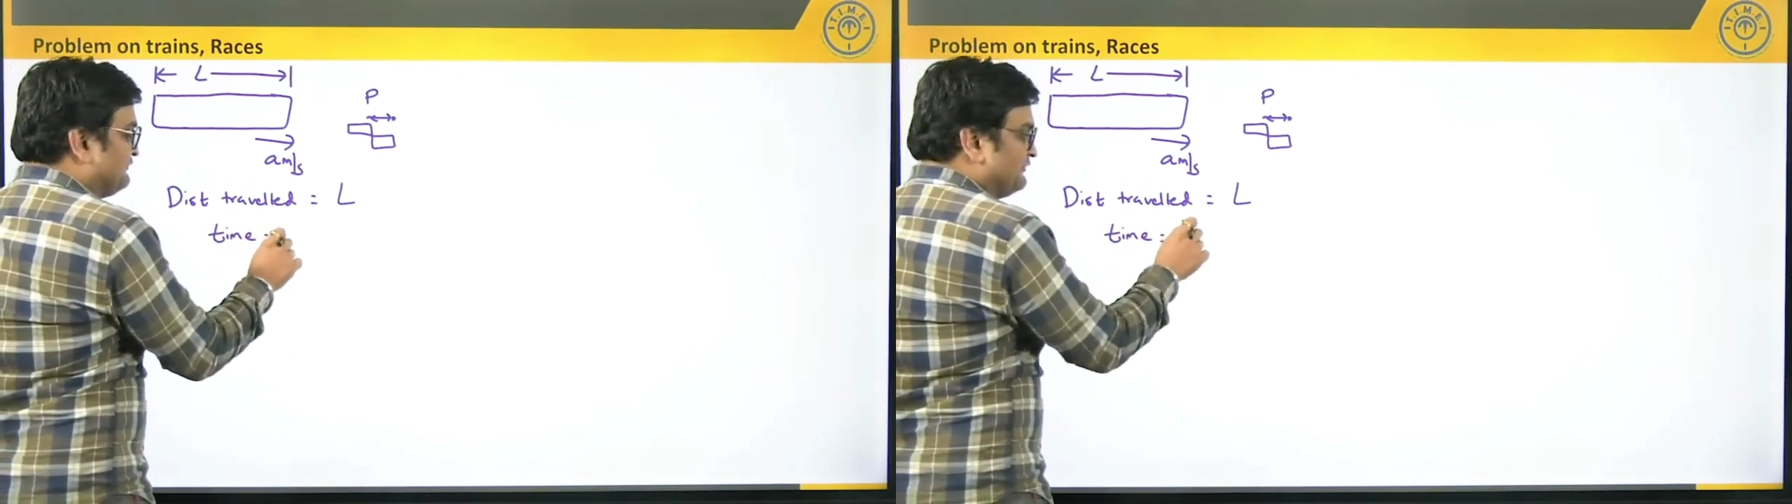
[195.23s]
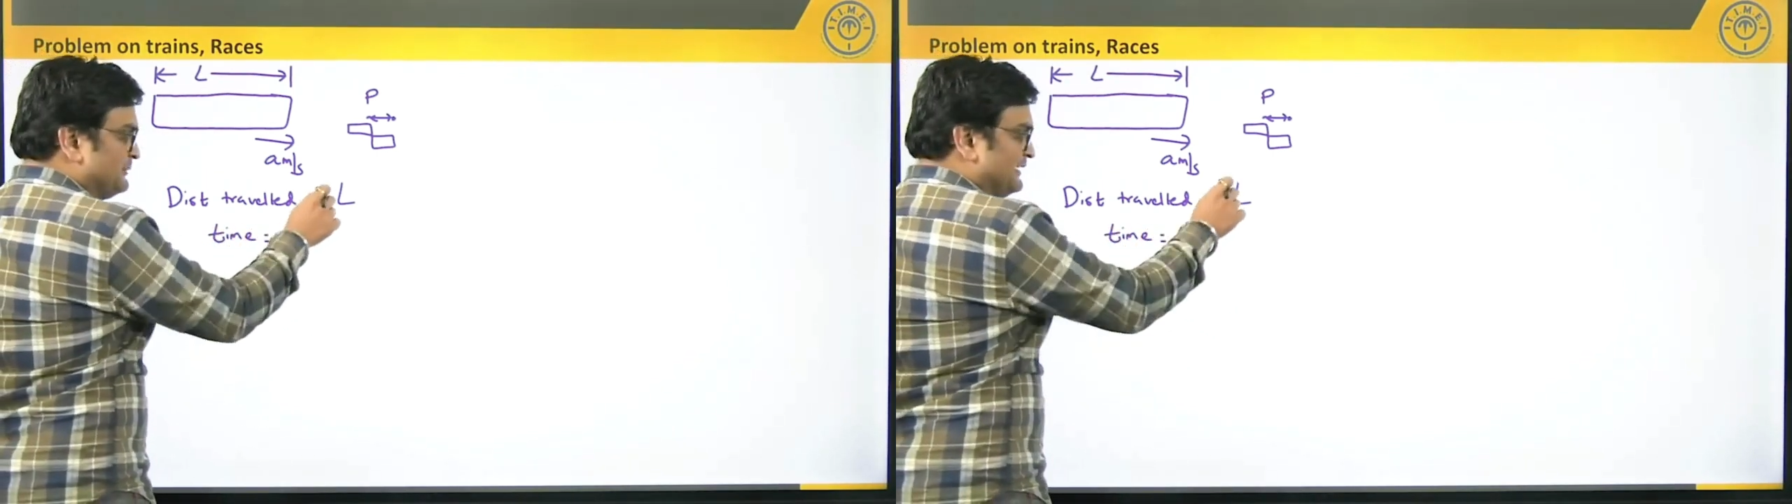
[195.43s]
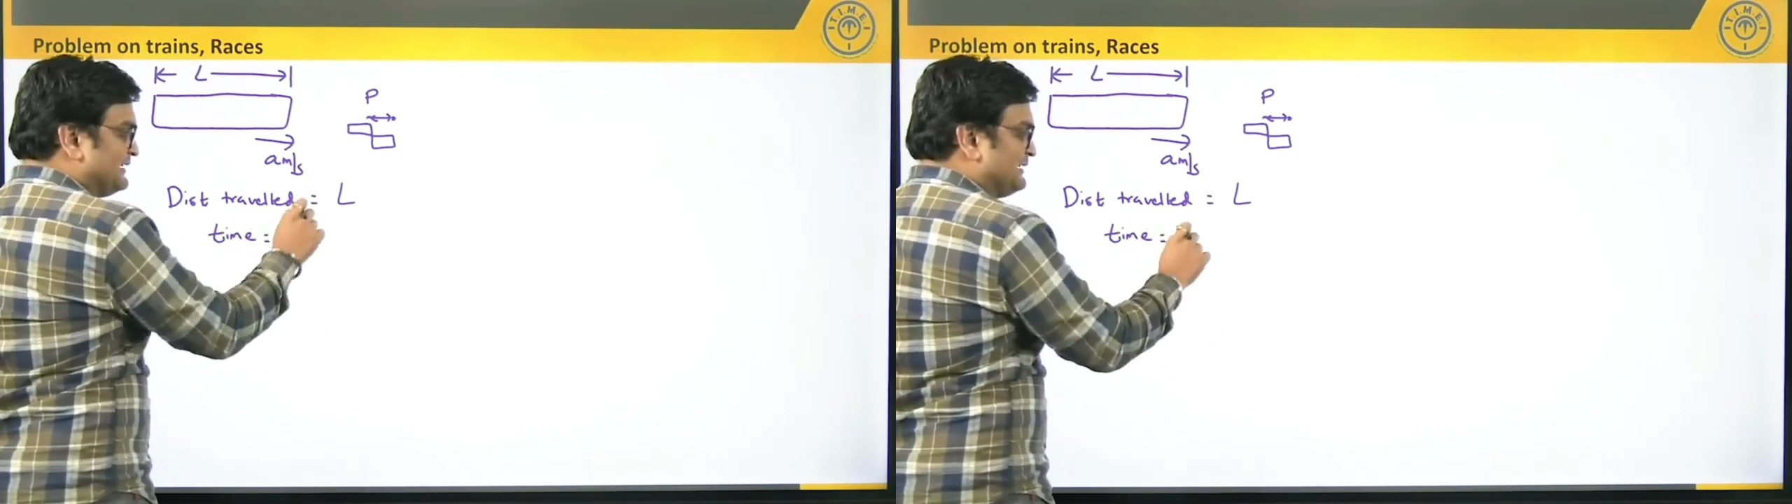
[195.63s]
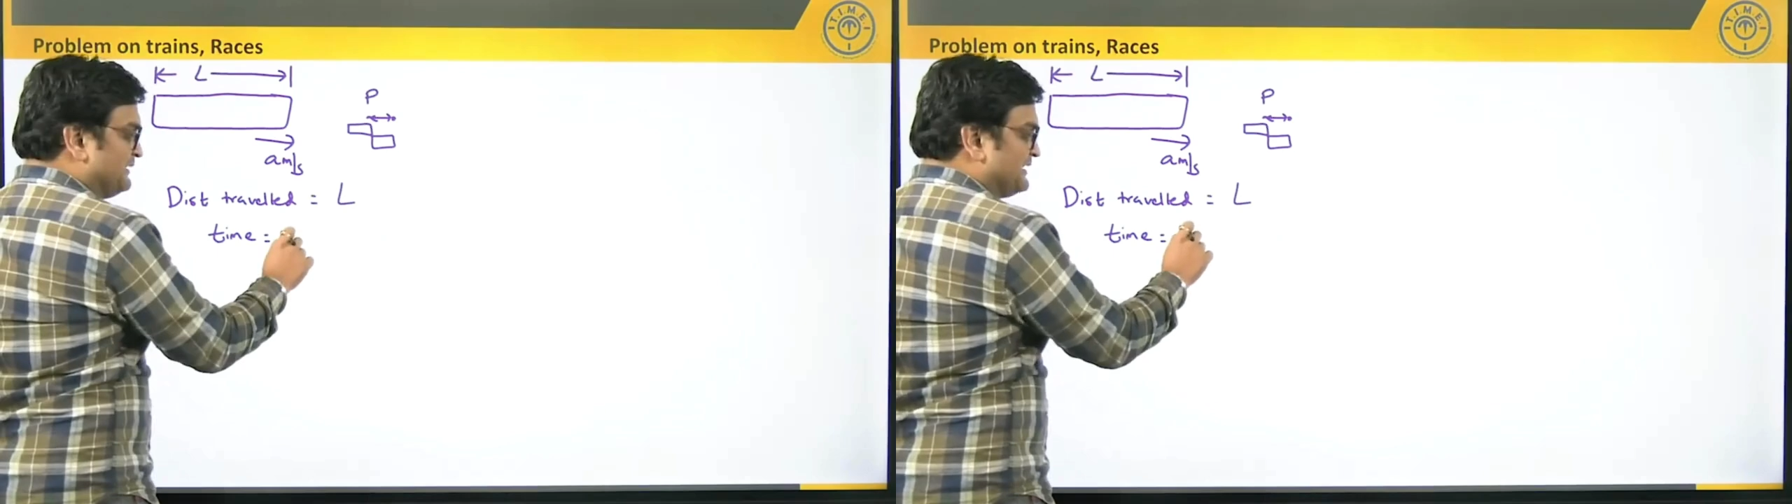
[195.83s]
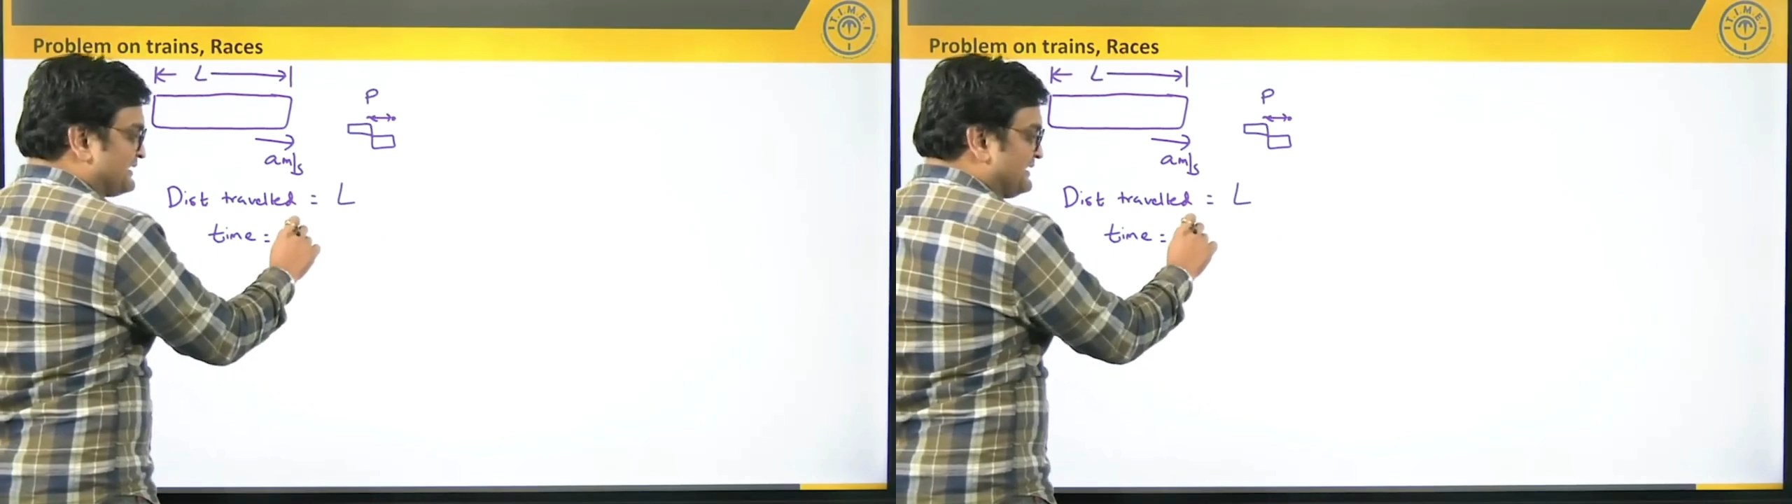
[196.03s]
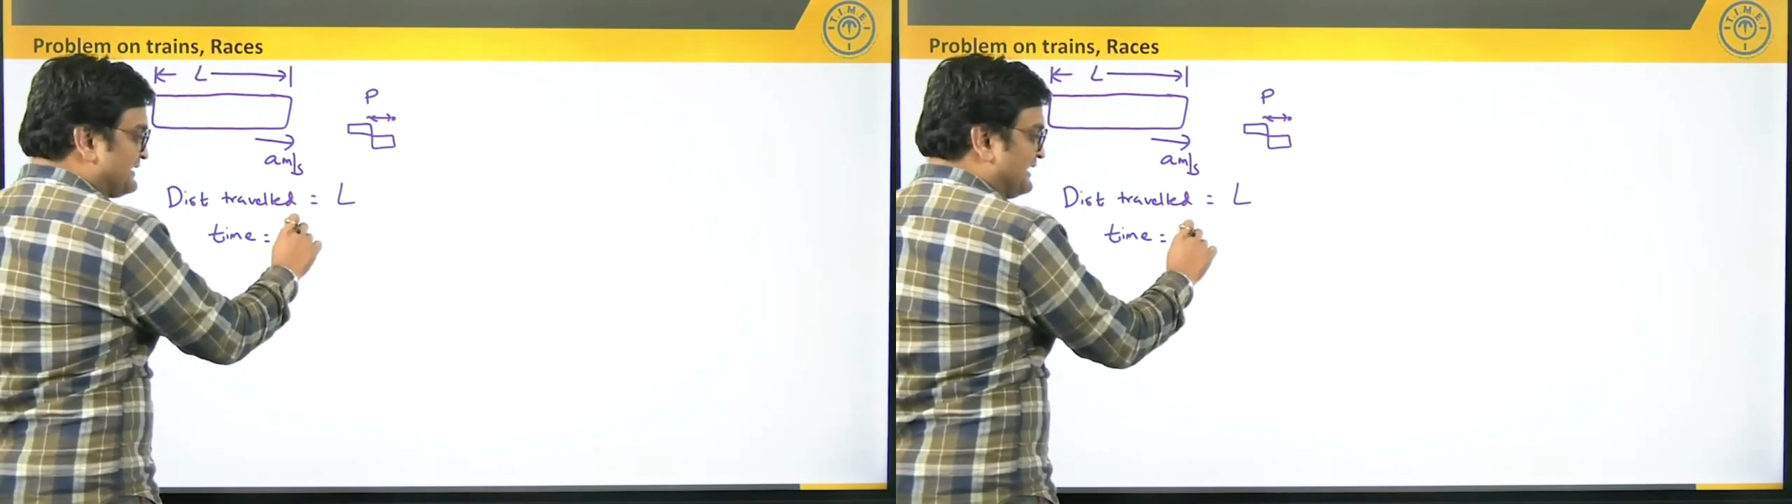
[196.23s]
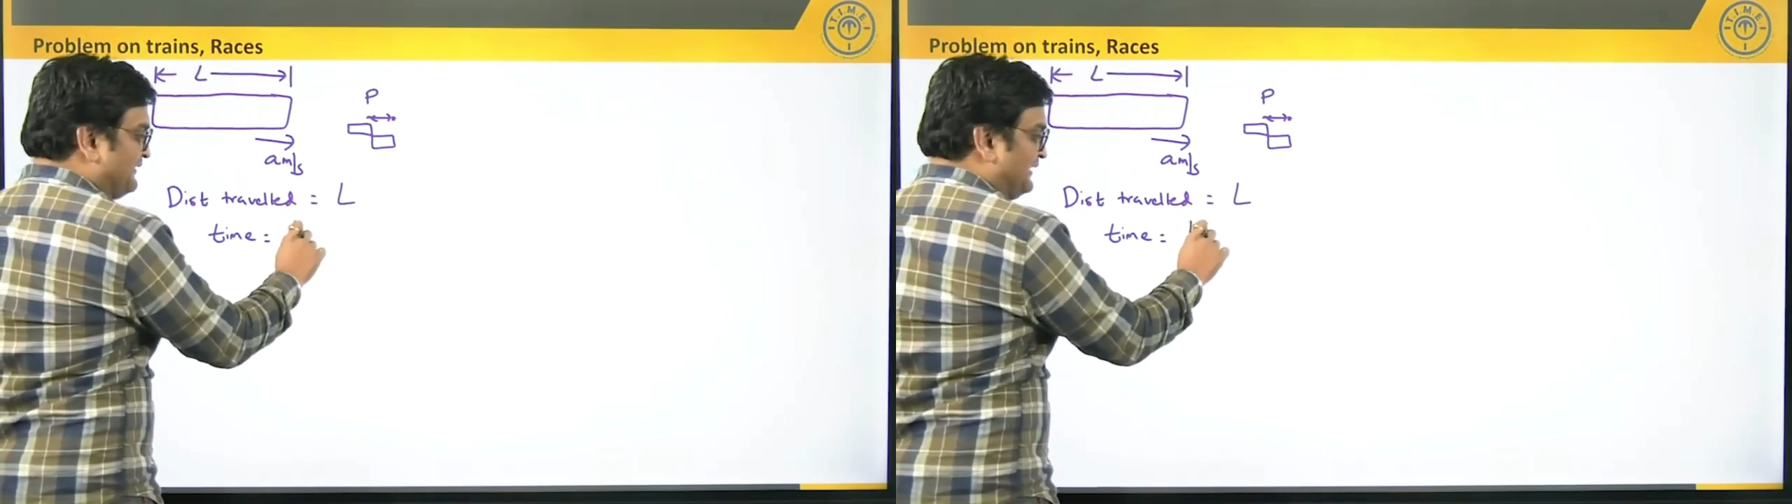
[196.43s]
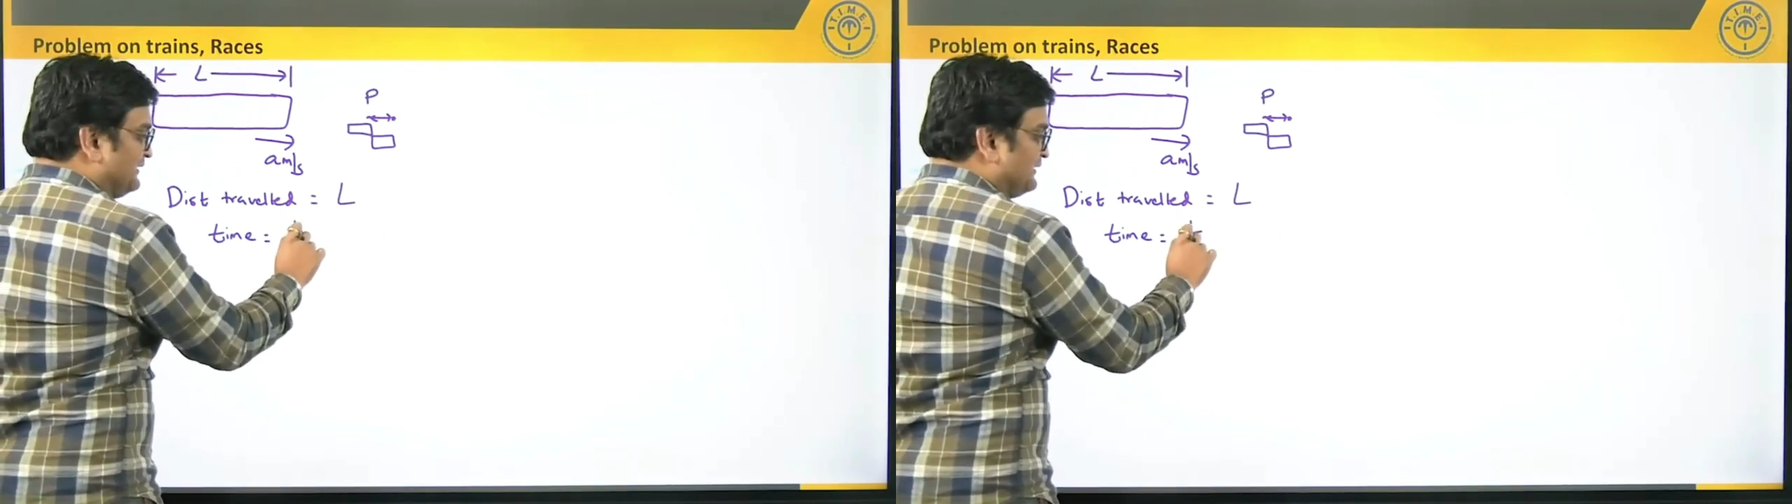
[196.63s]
will be nothing but distance travelled